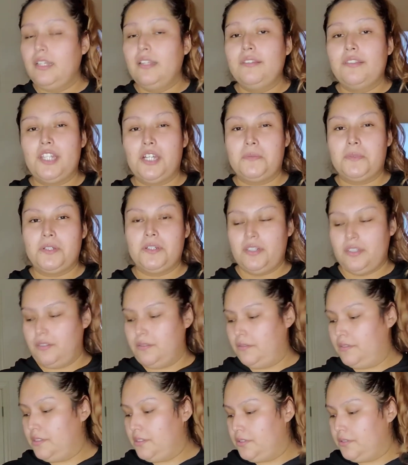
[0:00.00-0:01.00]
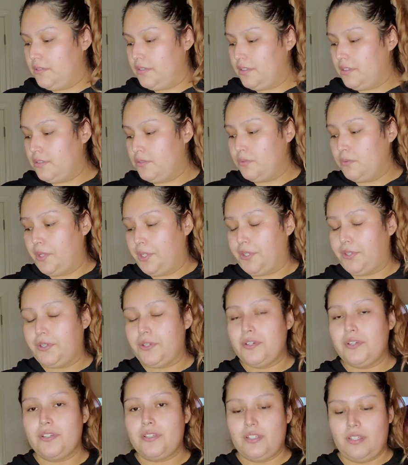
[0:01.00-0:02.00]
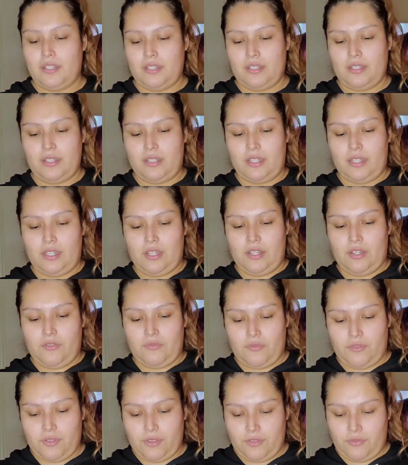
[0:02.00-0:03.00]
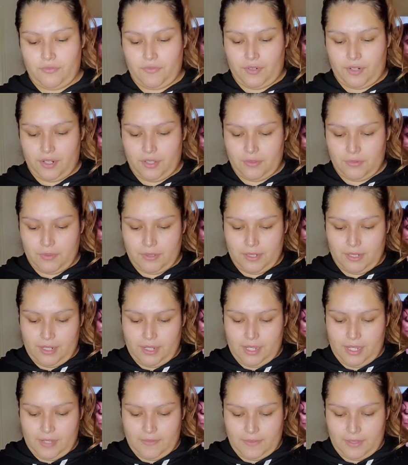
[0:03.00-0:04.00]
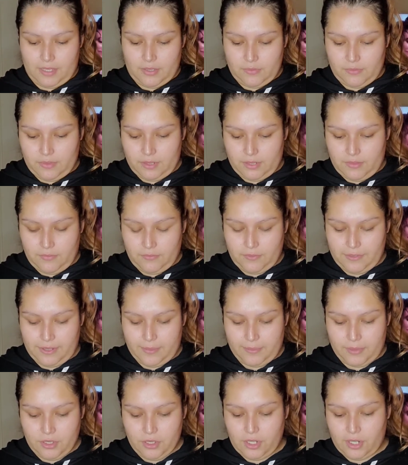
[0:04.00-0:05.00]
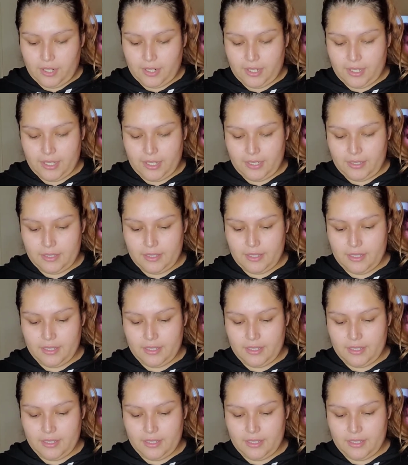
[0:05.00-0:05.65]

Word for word: Now we're going to go into the sweaters. For the first one, I have this one from Target,